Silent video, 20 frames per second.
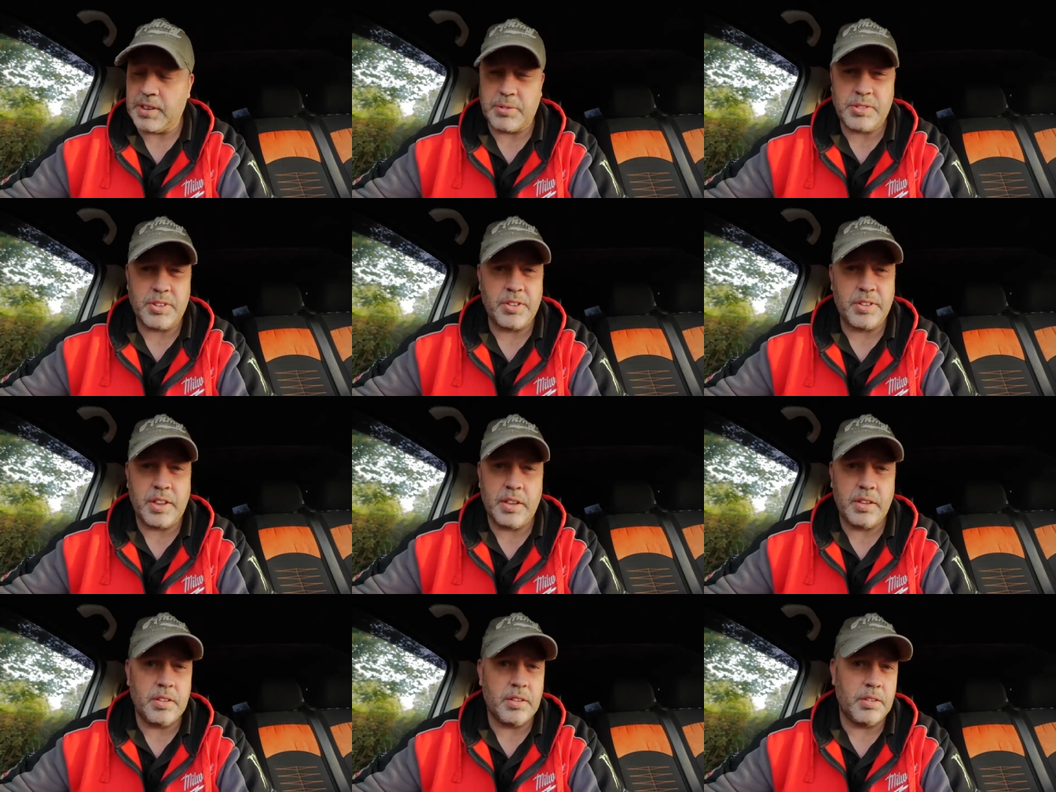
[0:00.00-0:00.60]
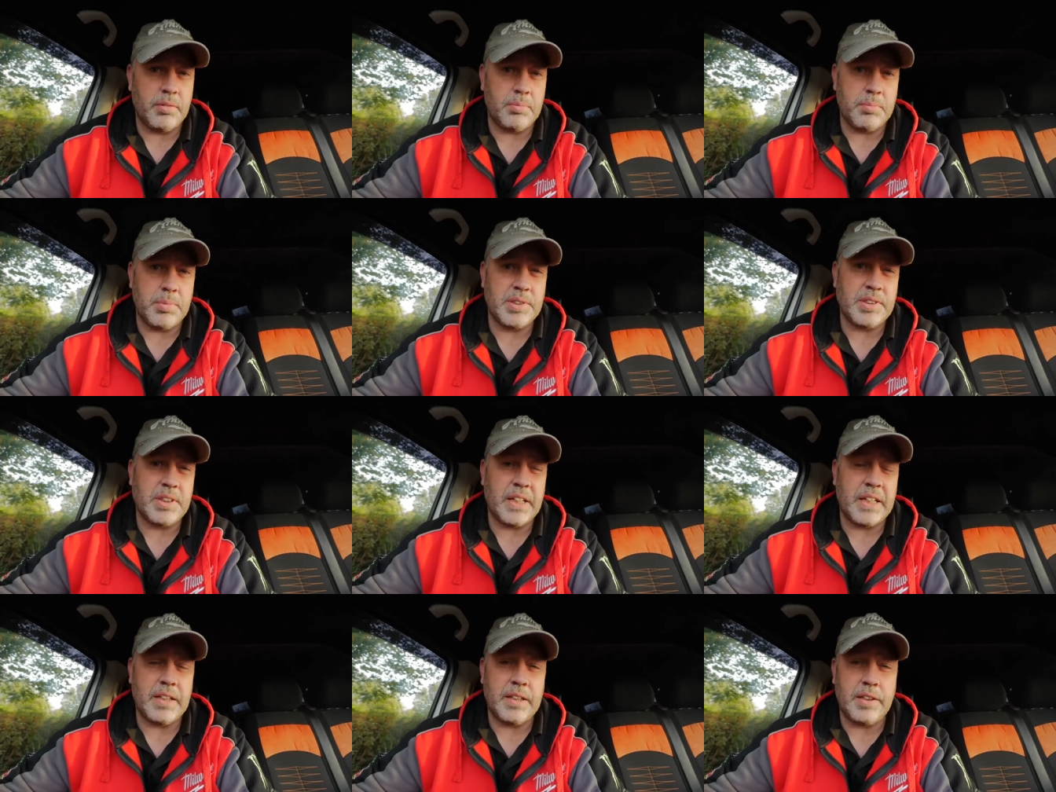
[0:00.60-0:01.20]
I was looking at
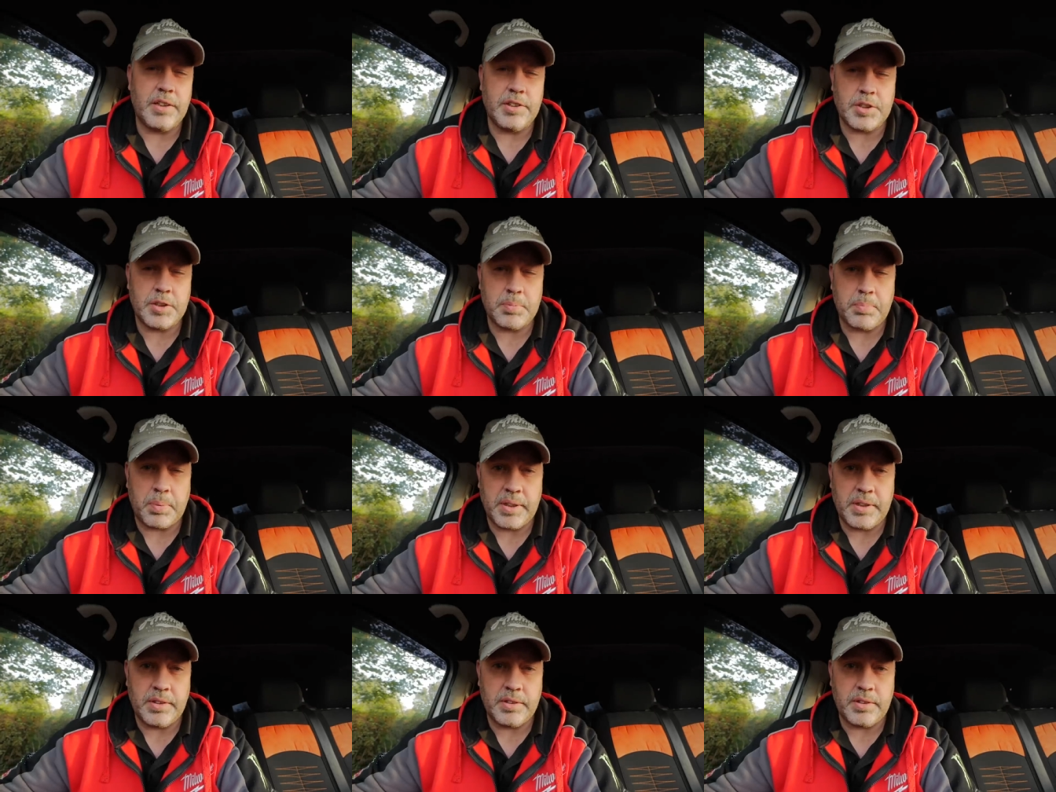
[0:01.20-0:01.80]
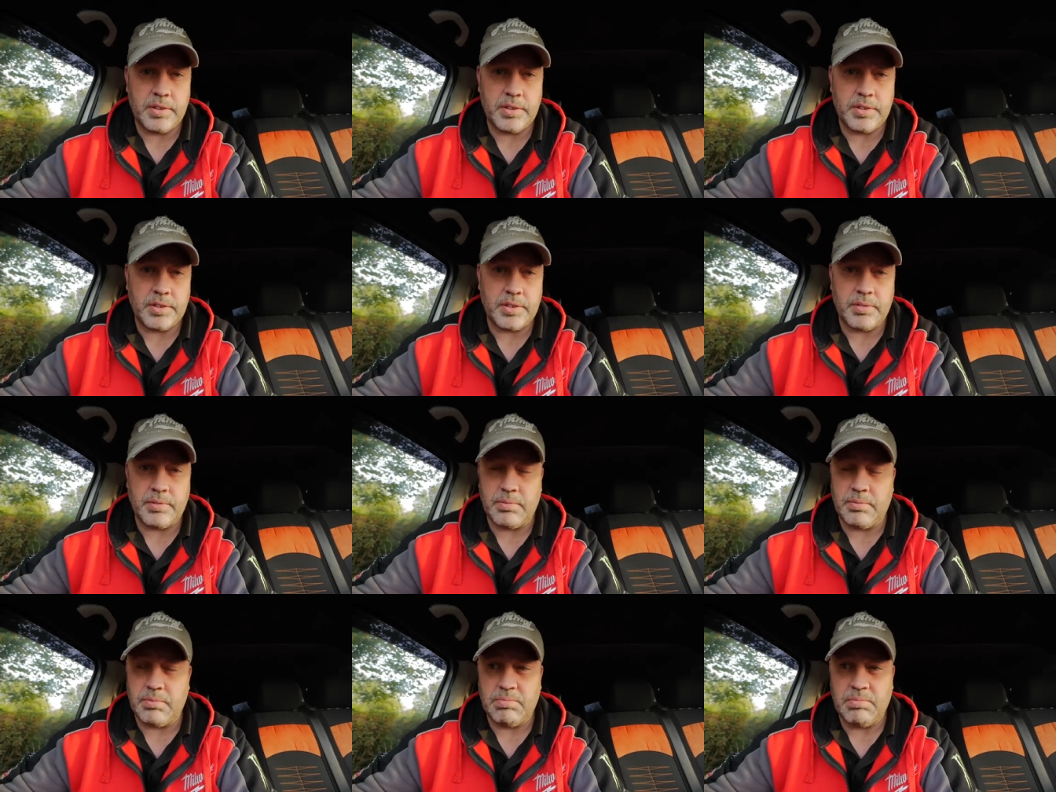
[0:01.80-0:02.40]
Mercedes Sprinters
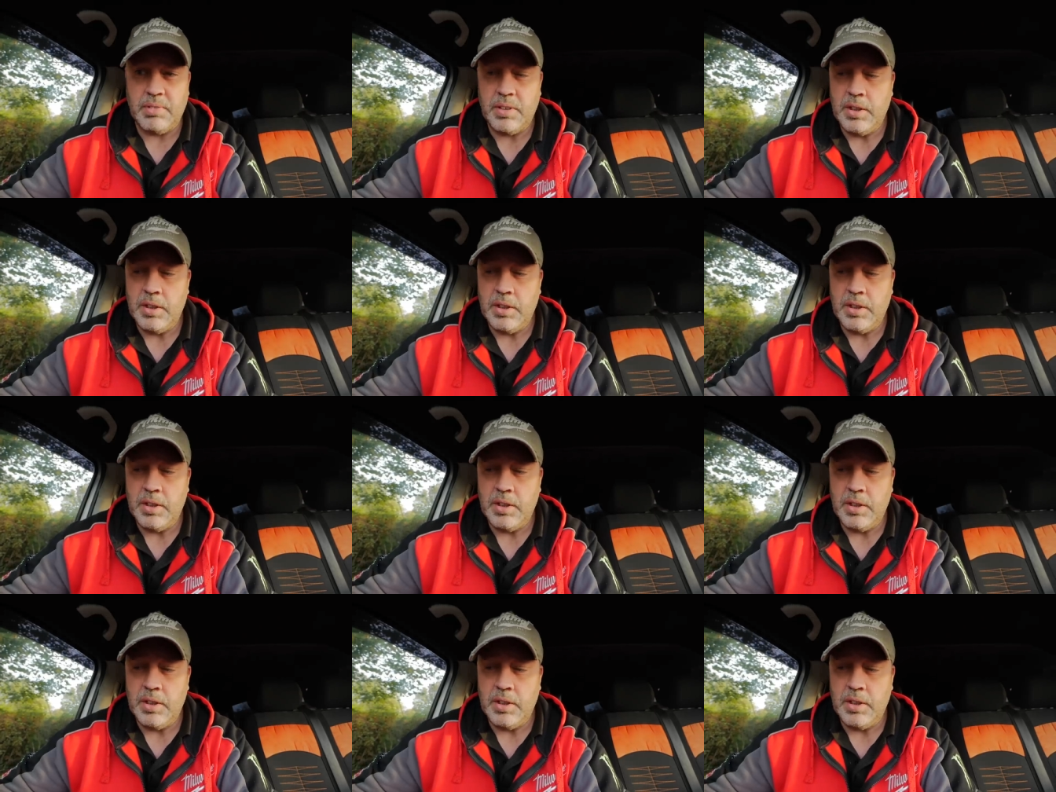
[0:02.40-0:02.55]
and